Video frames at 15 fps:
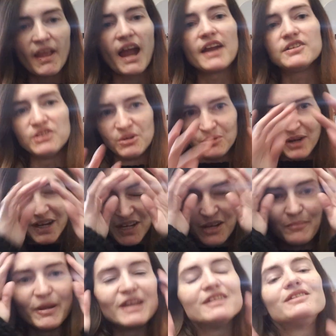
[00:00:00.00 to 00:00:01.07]
I don't
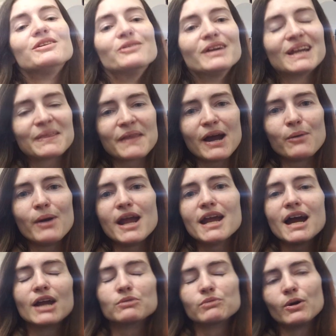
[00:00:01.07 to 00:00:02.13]
recommend doing it that way.
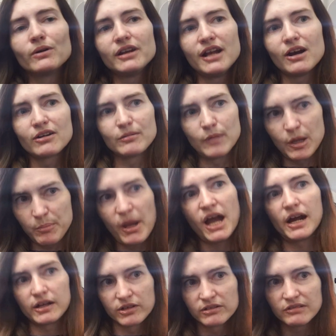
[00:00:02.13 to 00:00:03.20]
I wrote it out in my
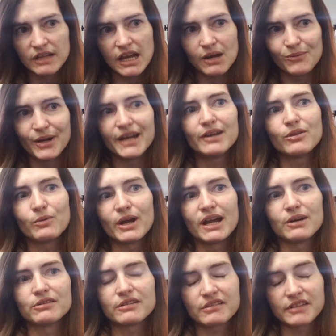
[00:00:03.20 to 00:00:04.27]
pattern that way,
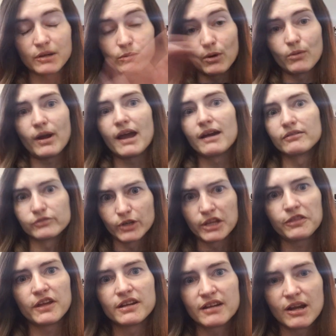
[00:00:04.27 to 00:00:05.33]
because I wrote
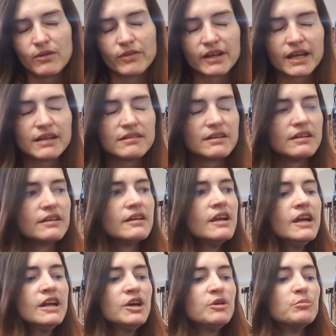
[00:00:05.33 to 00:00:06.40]
everything down that I did.
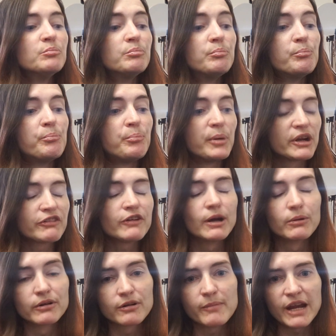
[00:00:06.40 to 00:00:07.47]
But if I
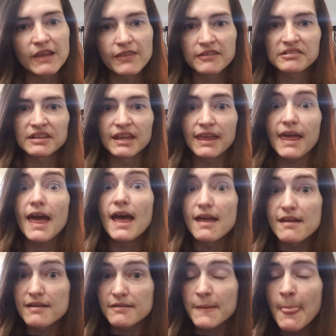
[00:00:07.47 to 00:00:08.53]
were to make this
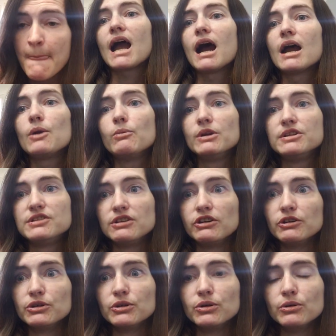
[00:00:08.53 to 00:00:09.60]
again, I would
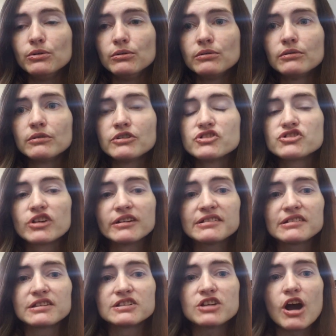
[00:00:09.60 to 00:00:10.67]
do
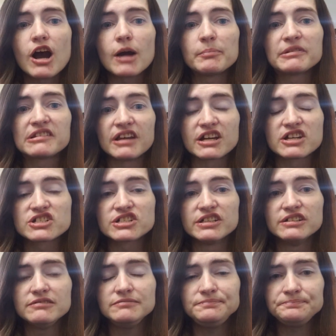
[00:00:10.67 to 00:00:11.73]
just the top
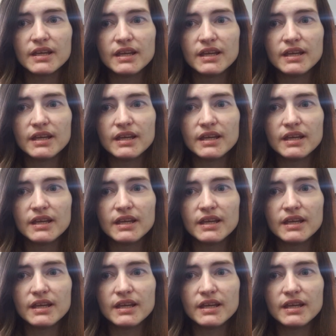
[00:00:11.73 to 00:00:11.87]
section